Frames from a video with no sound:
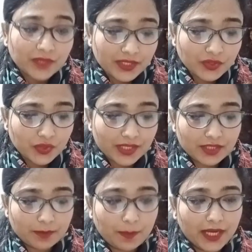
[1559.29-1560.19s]

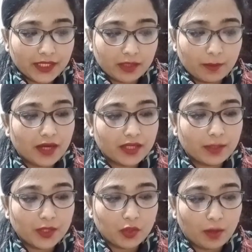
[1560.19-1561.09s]
intrigued by the
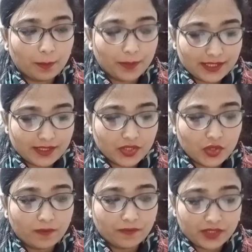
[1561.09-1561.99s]
remarkable complexity
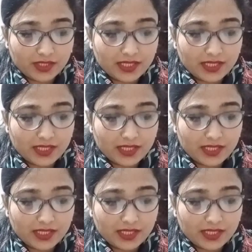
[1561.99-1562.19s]
of its